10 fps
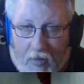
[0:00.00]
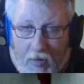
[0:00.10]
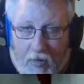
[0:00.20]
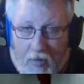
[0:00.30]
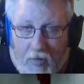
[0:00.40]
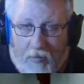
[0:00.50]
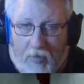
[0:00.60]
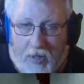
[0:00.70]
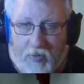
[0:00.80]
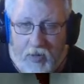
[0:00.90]
Nope,
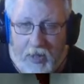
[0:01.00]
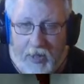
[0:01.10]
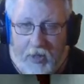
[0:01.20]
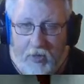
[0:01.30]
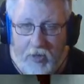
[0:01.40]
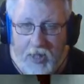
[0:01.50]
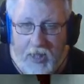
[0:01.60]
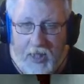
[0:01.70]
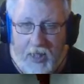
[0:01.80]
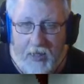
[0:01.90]
that's played across it
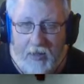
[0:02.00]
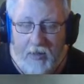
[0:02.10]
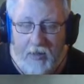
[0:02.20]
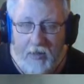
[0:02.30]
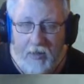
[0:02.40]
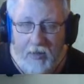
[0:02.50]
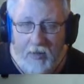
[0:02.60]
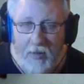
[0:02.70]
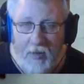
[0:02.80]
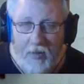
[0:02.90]
again.
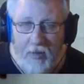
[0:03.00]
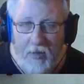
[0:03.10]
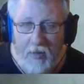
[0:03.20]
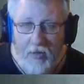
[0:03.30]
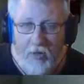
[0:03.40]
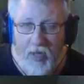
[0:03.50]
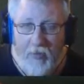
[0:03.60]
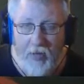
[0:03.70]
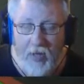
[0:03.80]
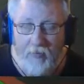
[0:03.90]
And
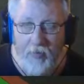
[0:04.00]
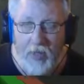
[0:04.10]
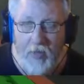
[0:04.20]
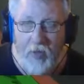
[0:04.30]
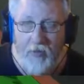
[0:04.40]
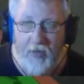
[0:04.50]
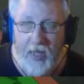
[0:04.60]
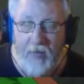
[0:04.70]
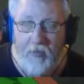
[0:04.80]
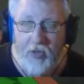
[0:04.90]
remember, I'm playing with
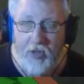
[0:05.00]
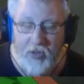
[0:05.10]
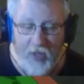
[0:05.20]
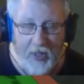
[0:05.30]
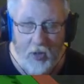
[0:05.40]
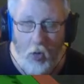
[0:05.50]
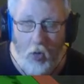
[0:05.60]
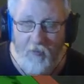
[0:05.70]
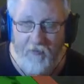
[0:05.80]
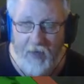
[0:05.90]
aim restrict
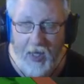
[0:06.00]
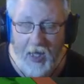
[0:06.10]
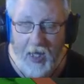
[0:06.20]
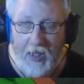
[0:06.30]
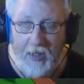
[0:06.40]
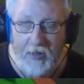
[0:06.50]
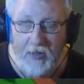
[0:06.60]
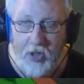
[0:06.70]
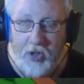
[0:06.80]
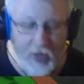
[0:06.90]
off and
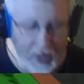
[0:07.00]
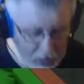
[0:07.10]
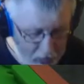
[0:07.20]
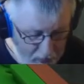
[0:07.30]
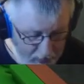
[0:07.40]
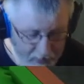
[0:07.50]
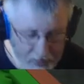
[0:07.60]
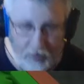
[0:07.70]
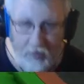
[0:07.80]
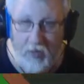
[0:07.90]
straight queuing.
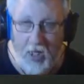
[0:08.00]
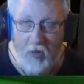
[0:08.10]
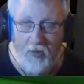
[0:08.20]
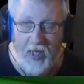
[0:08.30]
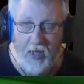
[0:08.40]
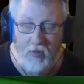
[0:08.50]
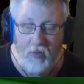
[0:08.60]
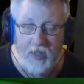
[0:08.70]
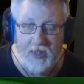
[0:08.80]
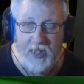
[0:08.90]
So how the hell
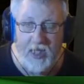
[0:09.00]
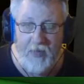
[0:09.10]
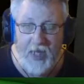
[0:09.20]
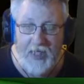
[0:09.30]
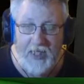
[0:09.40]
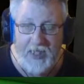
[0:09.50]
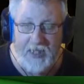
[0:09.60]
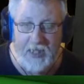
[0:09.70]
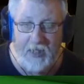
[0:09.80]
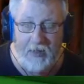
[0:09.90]
is the game any
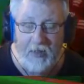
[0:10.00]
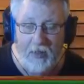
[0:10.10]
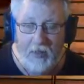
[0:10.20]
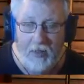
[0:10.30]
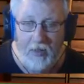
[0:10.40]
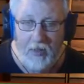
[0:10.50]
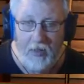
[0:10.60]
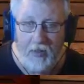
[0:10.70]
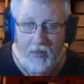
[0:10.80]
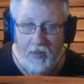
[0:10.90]
easier?
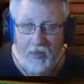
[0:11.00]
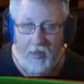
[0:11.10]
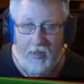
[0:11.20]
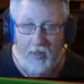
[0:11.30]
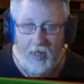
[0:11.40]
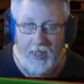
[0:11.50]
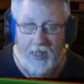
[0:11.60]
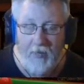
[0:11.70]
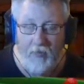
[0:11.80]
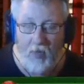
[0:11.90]
I
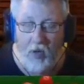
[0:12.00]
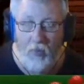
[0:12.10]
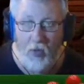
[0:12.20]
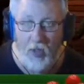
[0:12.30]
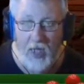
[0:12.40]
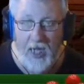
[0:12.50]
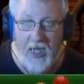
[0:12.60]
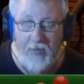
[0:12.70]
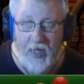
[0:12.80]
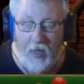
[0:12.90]
can't pot a ball
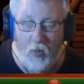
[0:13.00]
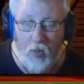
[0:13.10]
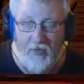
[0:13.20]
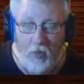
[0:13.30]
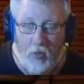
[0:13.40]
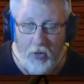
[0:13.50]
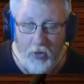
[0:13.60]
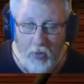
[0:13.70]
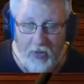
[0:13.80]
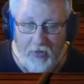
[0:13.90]
any better with it on or with it